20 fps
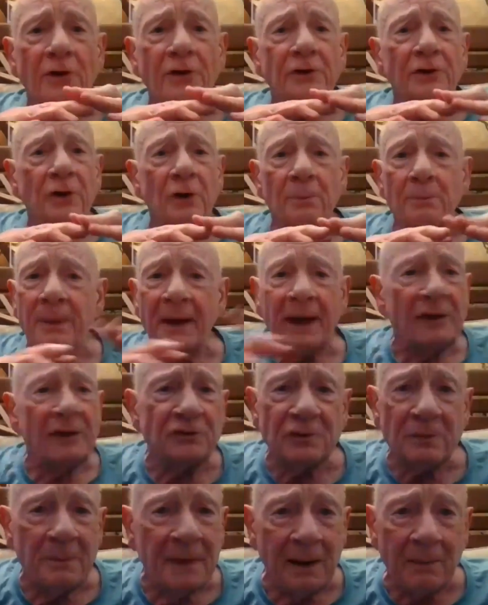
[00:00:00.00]
What are your
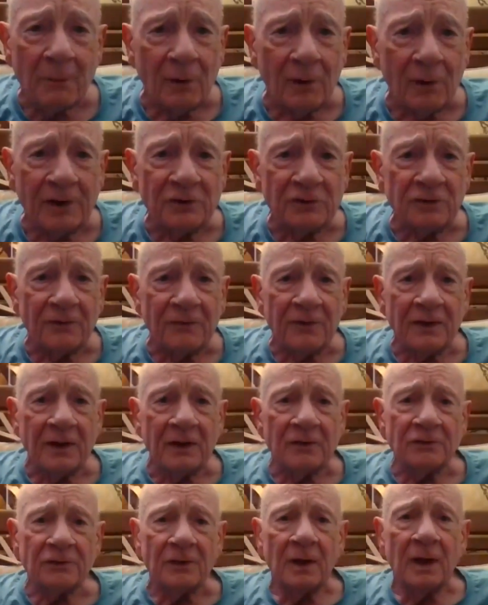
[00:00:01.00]
best memories of
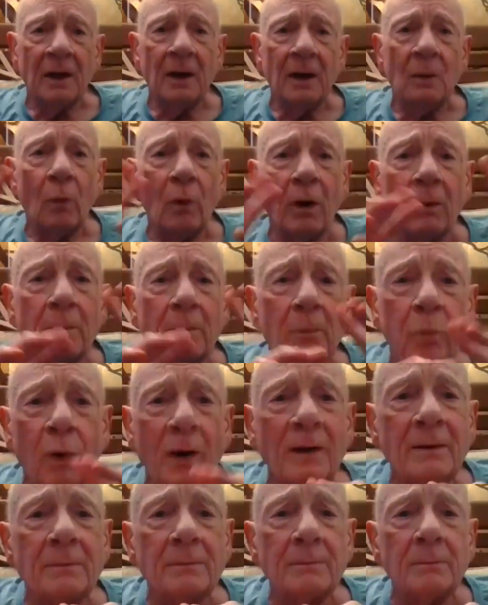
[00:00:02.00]
this? What
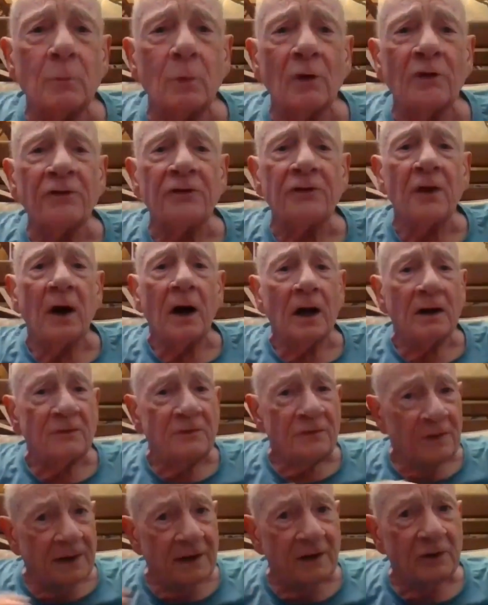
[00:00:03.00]
was the
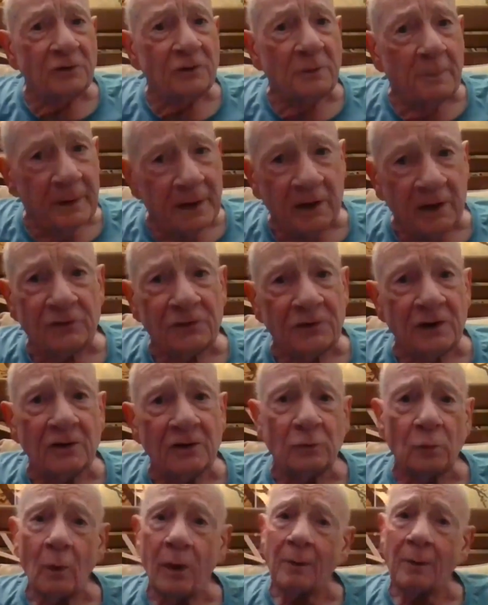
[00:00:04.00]
unfinished
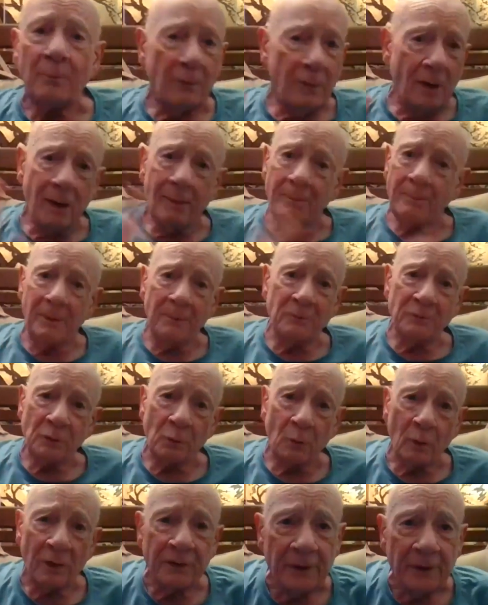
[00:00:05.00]
business? What
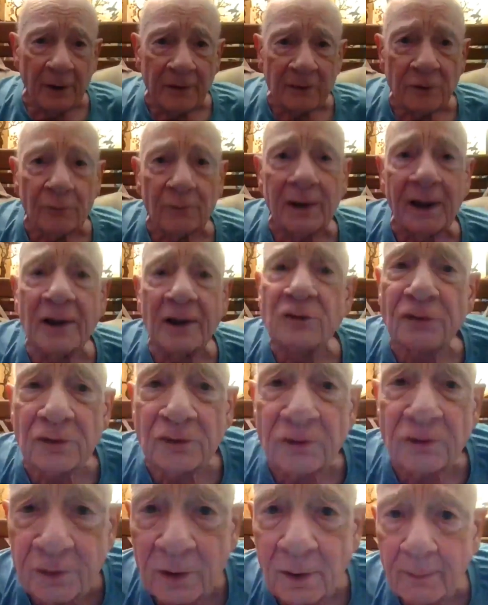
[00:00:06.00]
problems were there in the
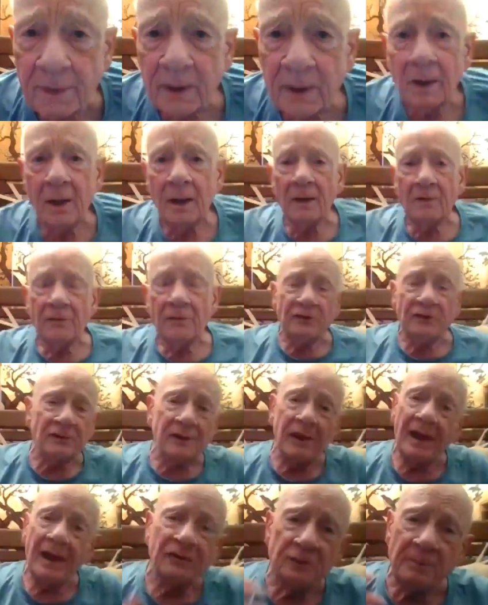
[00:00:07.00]
relationship?
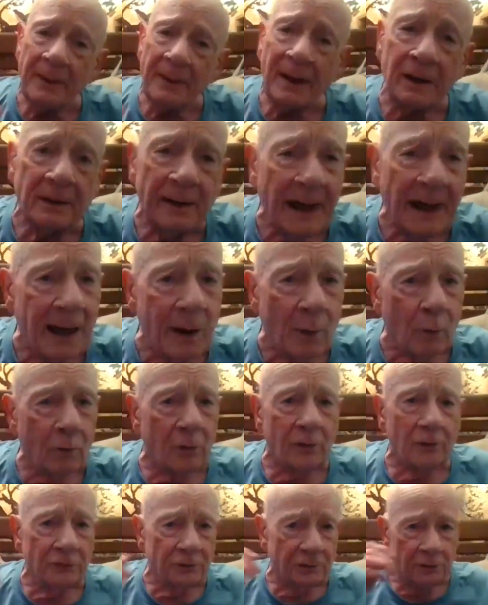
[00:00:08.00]
This lasts about an
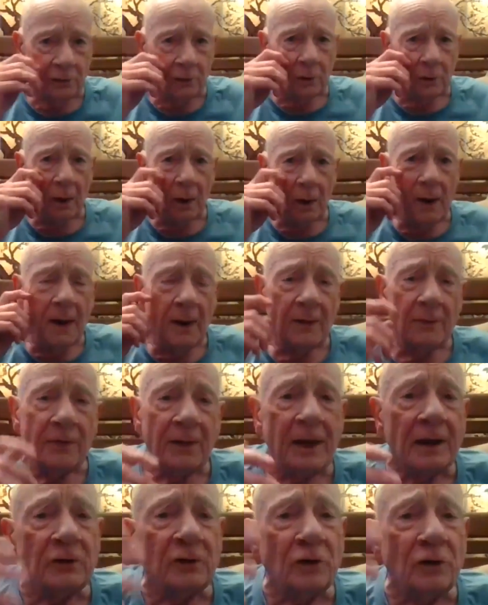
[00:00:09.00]
hour or two.
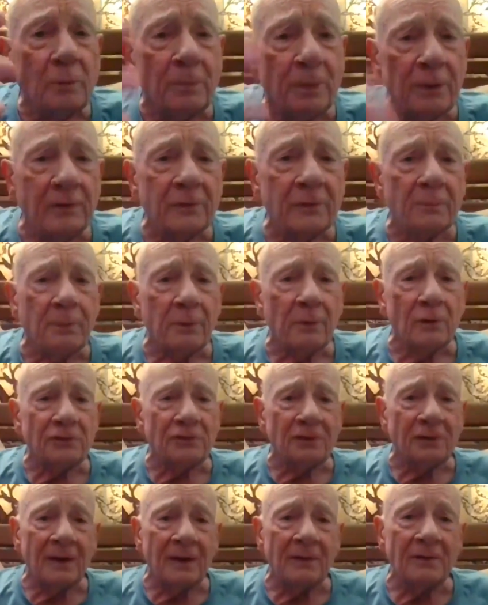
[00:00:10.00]
Then you put the
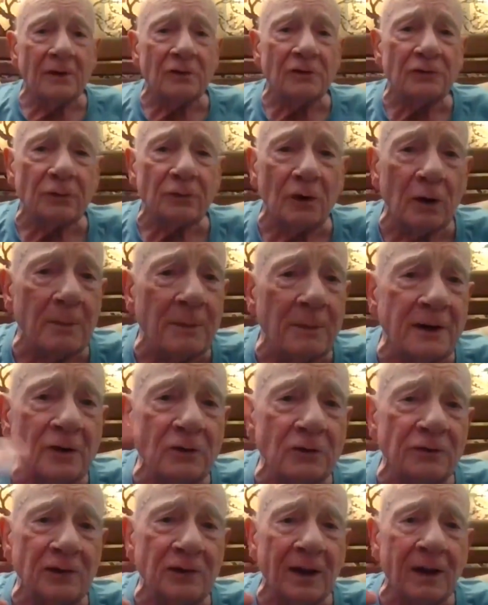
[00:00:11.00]
person in this room
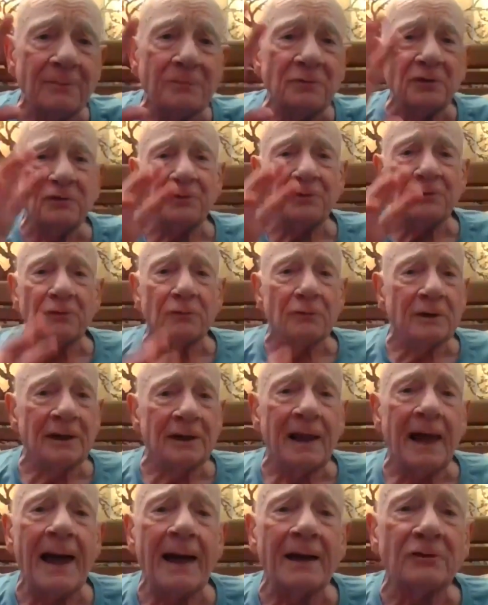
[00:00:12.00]
and you tell them just to
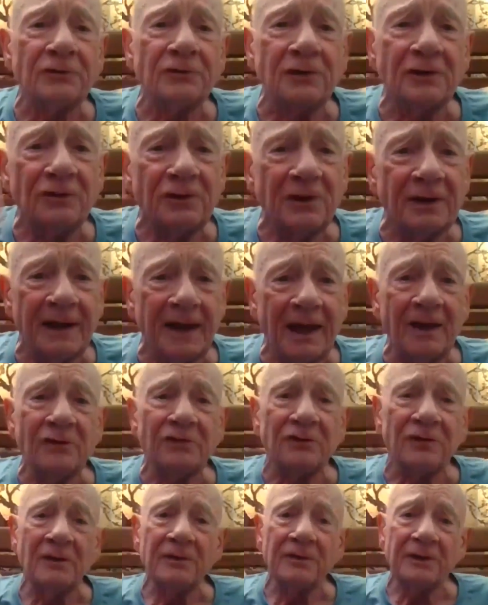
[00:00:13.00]
relax and to
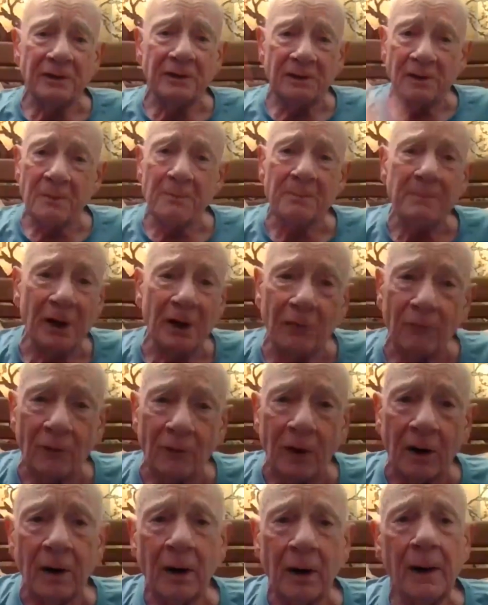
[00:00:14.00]
gaze into the
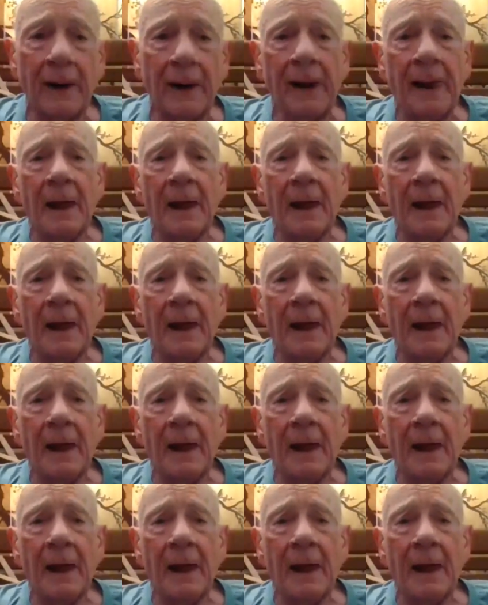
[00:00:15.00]
mirror.